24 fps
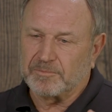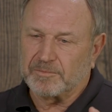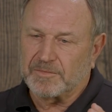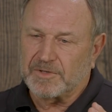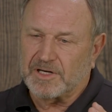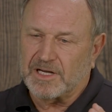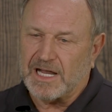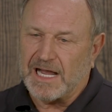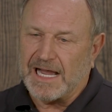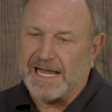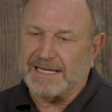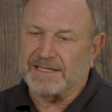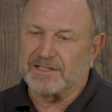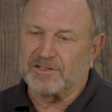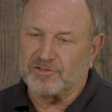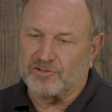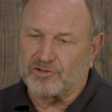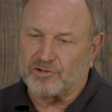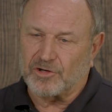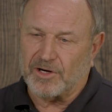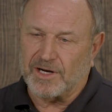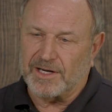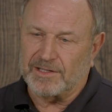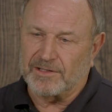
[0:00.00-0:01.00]
cotton
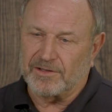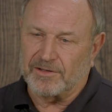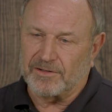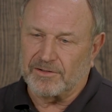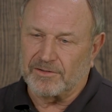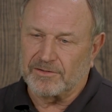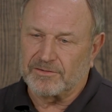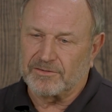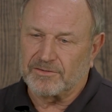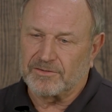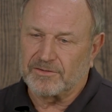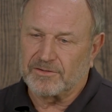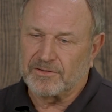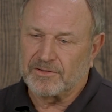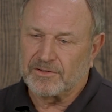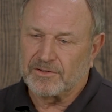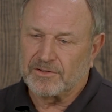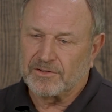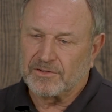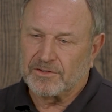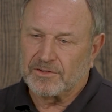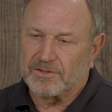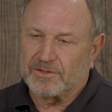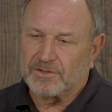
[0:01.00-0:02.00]
trailers
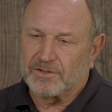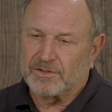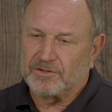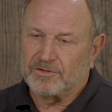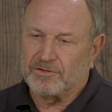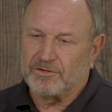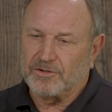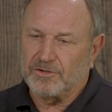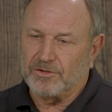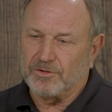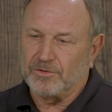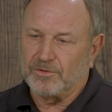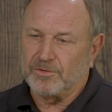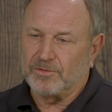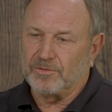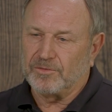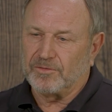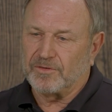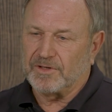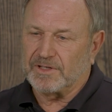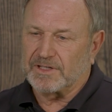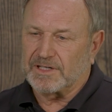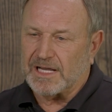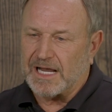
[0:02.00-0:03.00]
to
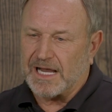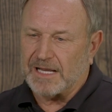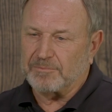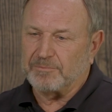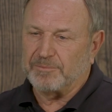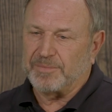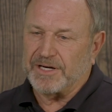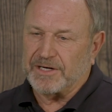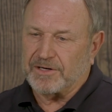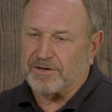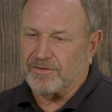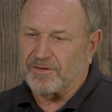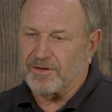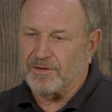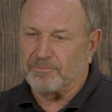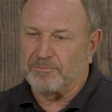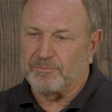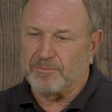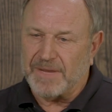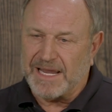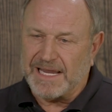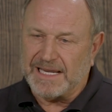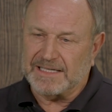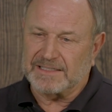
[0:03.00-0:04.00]
the cotton picker that
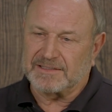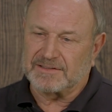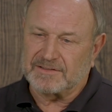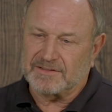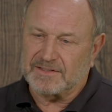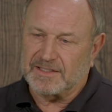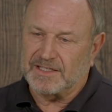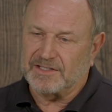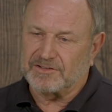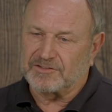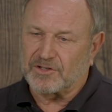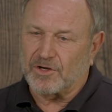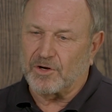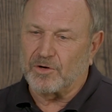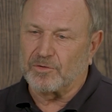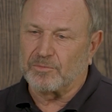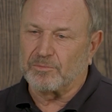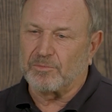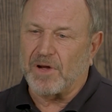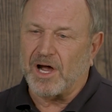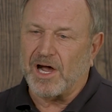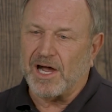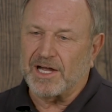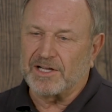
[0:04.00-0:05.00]
makes its own
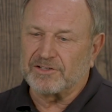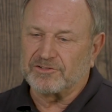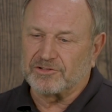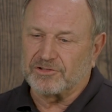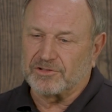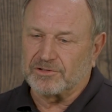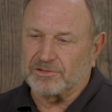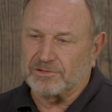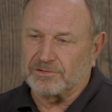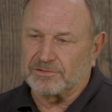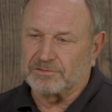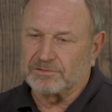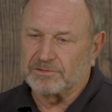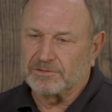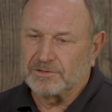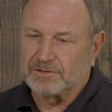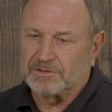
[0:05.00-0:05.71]
module